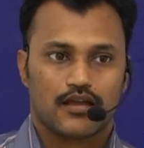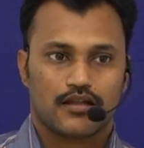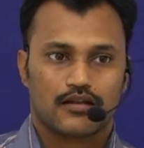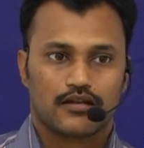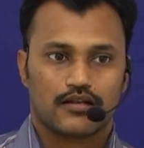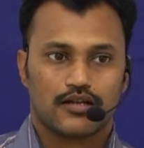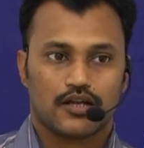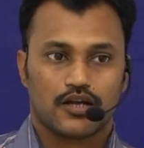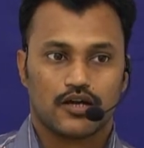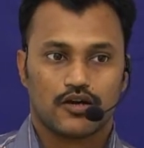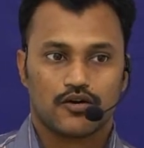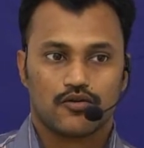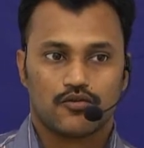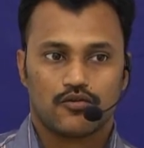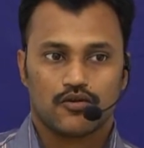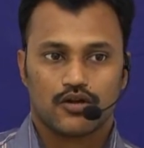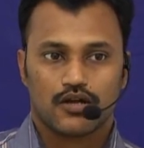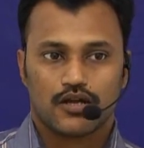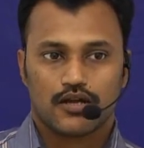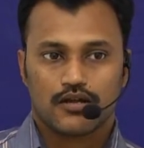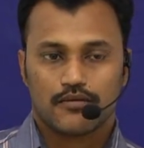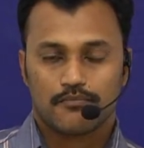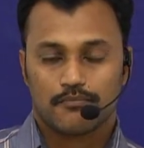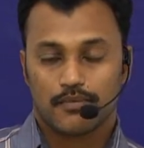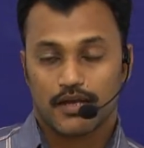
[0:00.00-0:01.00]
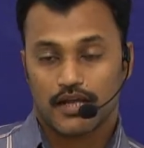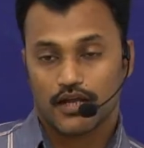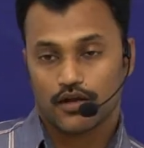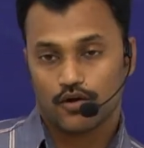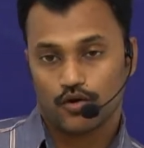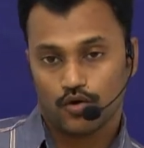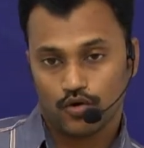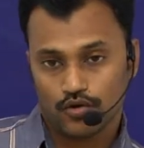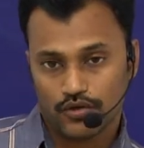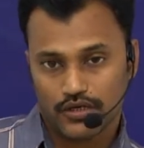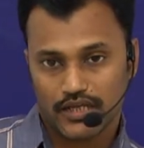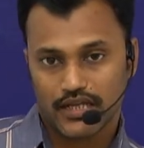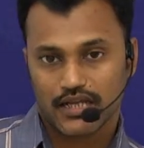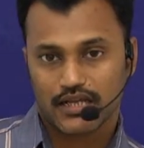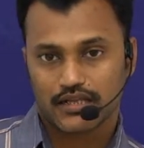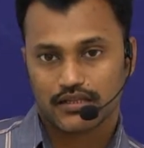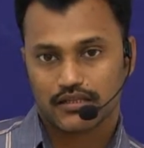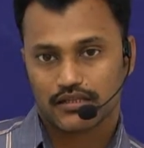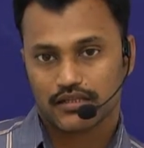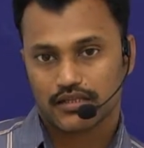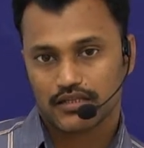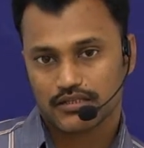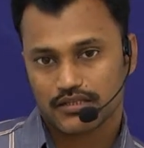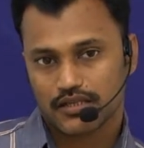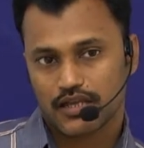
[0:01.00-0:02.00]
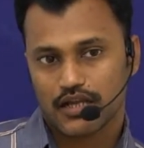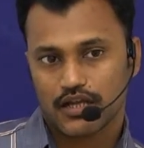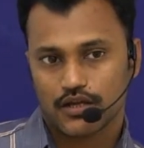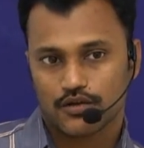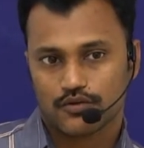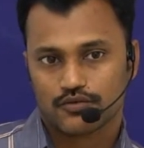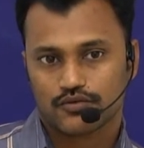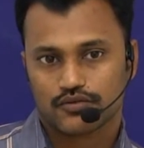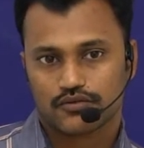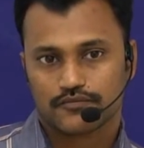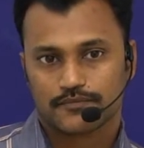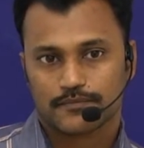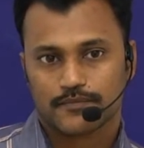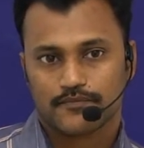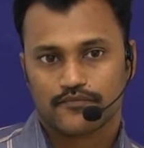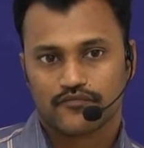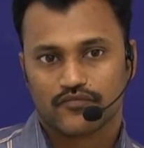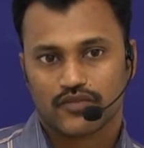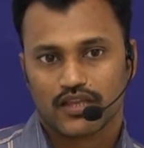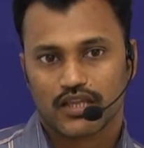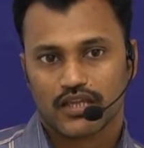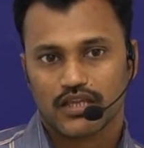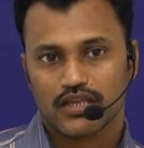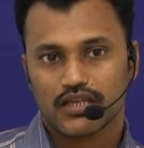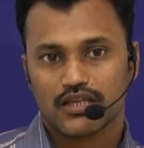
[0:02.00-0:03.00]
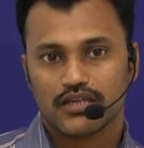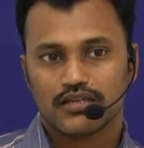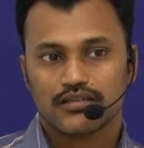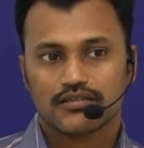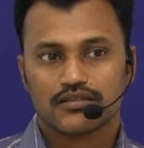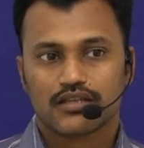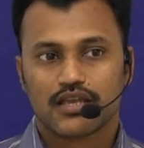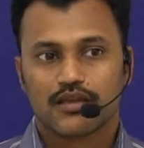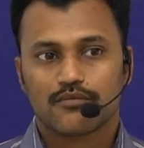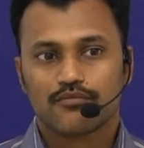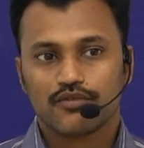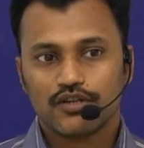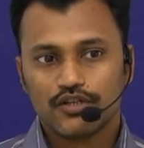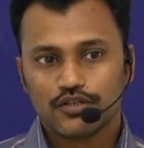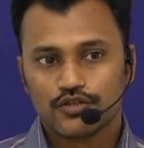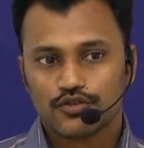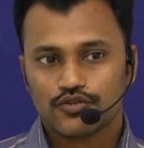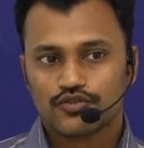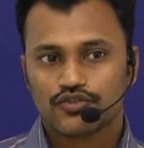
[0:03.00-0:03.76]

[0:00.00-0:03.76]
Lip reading: Now, by owning this house, he is able to